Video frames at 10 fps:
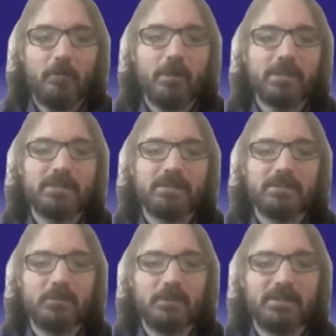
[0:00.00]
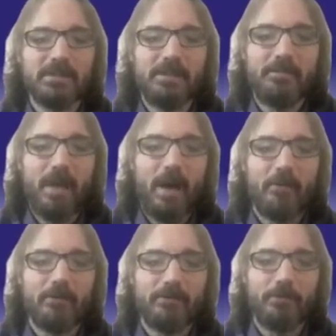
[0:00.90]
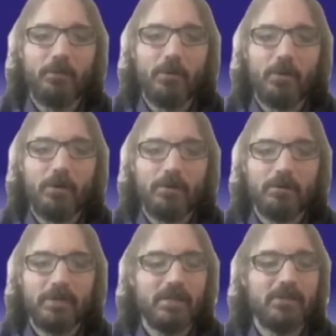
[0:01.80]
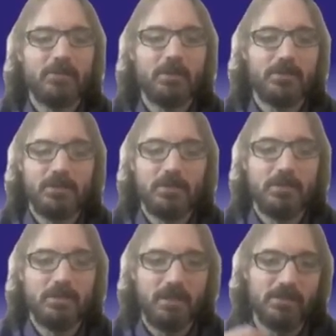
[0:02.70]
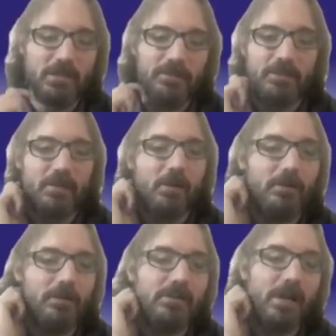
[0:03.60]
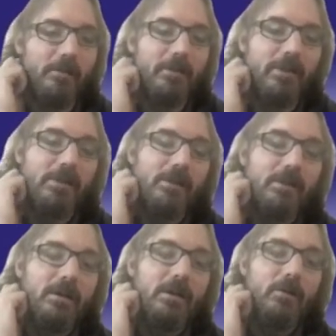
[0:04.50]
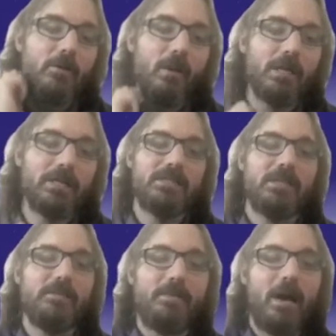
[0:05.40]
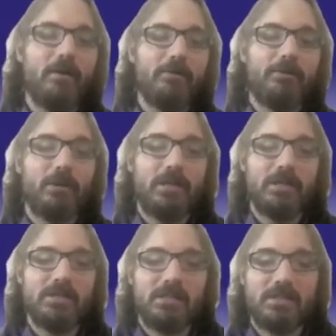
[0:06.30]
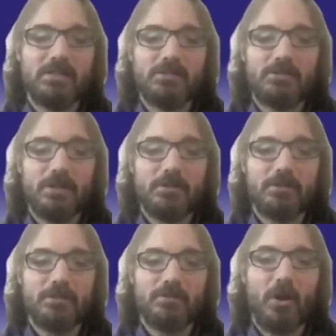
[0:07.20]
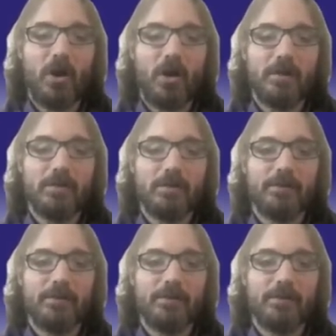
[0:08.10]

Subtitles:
What's the amount for? We get this question at Safety all the time. What is the amount for an ESD's treasurer's bond?